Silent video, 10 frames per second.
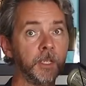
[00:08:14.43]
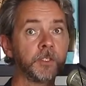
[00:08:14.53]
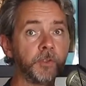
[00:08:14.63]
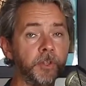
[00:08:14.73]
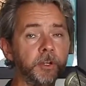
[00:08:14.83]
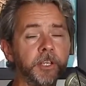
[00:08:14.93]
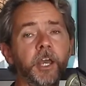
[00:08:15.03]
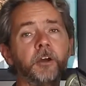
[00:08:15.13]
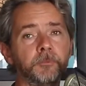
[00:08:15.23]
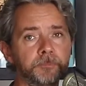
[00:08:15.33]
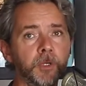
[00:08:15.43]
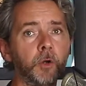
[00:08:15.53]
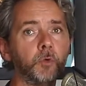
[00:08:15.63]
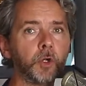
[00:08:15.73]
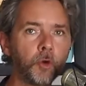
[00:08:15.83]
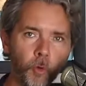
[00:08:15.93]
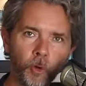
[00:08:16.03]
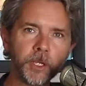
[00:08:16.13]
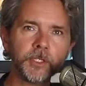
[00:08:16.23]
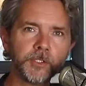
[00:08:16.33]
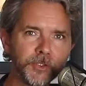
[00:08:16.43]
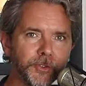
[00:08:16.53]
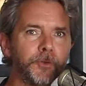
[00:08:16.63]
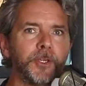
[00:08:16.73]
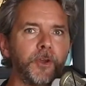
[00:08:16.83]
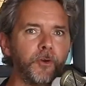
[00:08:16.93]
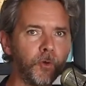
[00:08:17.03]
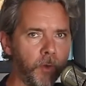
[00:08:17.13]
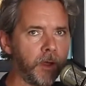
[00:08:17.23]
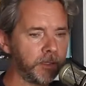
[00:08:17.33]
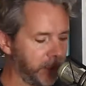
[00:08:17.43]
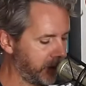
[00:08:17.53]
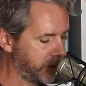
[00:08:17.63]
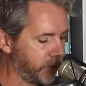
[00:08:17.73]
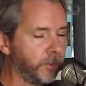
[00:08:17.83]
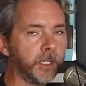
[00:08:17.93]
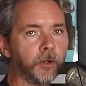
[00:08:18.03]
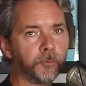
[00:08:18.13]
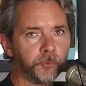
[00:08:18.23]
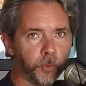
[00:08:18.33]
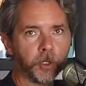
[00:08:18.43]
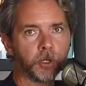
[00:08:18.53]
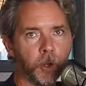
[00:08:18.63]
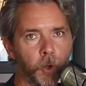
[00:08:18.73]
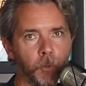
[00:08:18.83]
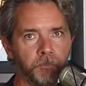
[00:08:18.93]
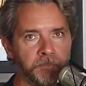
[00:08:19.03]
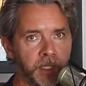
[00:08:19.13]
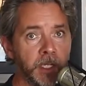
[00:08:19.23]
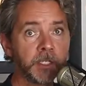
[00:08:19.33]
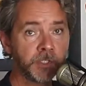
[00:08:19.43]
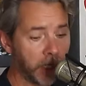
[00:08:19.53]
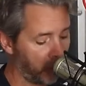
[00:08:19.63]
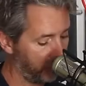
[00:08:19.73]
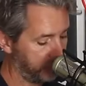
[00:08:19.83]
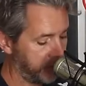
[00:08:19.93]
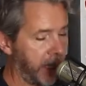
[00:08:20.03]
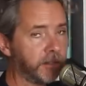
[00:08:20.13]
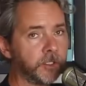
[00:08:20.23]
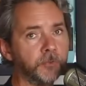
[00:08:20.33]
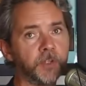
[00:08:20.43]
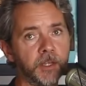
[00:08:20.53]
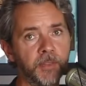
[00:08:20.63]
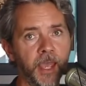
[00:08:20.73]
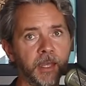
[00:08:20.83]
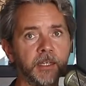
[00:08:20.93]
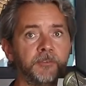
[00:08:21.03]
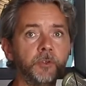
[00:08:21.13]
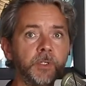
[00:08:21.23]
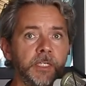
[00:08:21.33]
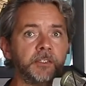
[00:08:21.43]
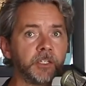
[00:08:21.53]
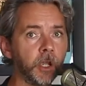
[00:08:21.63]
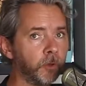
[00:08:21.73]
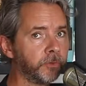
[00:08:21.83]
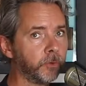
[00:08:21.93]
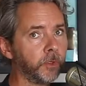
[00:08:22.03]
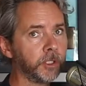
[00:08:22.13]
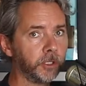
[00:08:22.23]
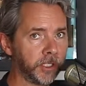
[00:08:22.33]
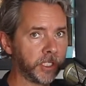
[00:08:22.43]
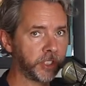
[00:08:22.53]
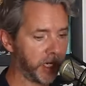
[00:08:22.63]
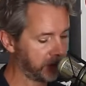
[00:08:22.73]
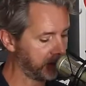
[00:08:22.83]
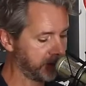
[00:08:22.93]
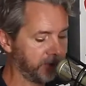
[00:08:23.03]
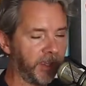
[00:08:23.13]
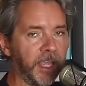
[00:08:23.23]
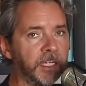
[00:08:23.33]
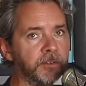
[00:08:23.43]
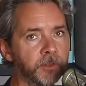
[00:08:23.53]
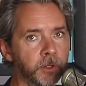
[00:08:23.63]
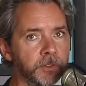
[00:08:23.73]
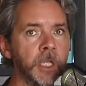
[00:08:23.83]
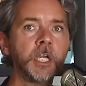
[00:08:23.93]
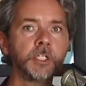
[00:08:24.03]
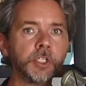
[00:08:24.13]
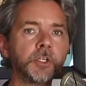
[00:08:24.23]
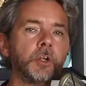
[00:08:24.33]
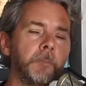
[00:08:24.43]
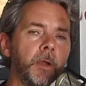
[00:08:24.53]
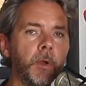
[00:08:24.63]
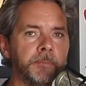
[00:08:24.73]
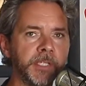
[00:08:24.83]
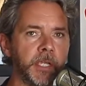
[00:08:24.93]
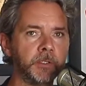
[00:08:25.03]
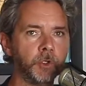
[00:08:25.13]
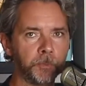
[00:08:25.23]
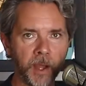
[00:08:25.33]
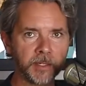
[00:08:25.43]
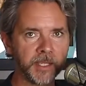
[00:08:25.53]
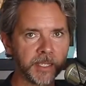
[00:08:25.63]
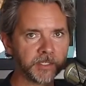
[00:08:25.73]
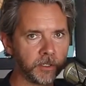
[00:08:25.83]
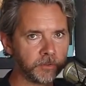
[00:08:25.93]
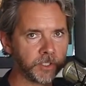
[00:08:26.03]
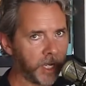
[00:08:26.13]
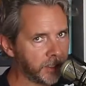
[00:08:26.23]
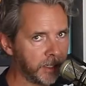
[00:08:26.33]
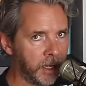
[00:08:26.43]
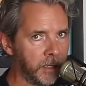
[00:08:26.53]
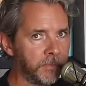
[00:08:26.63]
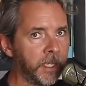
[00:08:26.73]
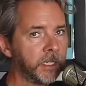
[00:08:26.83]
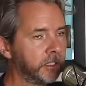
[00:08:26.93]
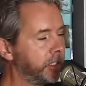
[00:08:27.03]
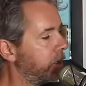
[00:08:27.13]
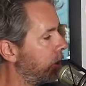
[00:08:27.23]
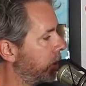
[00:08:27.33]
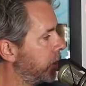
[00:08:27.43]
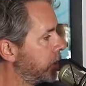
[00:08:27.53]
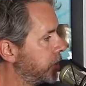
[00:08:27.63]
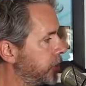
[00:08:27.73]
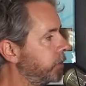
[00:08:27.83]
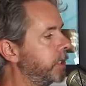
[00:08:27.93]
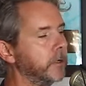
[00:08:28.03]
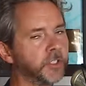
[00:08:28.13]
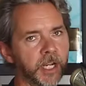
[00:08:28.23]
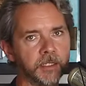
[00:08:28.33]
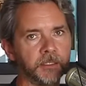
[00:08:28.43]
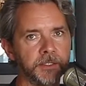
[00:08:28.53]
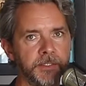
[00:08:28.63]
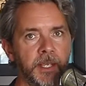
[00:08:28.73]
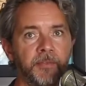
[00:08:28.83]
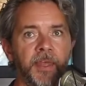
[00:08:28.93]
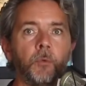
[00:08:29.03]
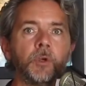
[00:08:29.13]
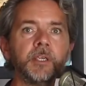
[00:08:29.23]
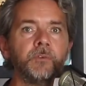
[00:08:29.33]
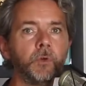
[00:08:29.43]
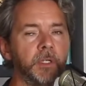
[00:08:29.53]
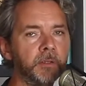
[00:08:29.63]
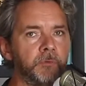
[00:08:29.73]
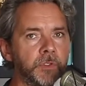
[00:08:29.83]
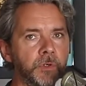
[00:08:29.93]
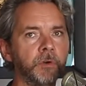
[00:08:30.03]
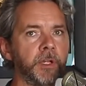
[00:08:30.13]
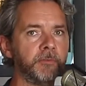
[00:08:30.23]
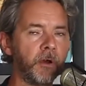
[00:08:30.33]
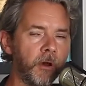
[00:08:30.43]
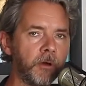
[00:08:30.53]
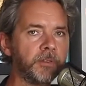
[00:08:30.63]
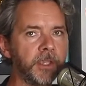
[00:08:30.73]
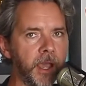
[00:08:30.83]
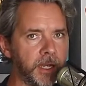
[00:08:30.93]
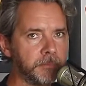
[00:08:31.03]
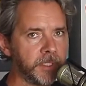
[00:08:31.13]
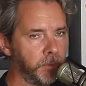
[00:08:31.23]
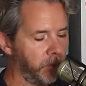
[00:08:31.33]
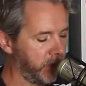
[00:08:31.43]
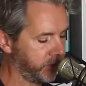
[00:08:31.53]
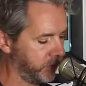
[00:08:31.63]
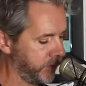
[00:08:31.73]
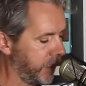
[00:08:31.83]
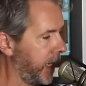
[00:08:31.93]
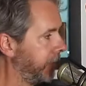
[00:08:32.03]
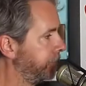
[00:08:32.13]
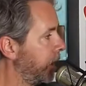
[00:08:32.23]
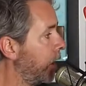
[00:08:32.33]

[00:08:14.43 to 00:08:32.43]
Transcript: So there you go, a recording studio quality studio for your home. So now that you've done that, if you need to go through and look at a checklist of any of those, just go to my website, yourpodcastcoach.com, click on Studio Checklist. That will give you an inventory of all the items that we went through today.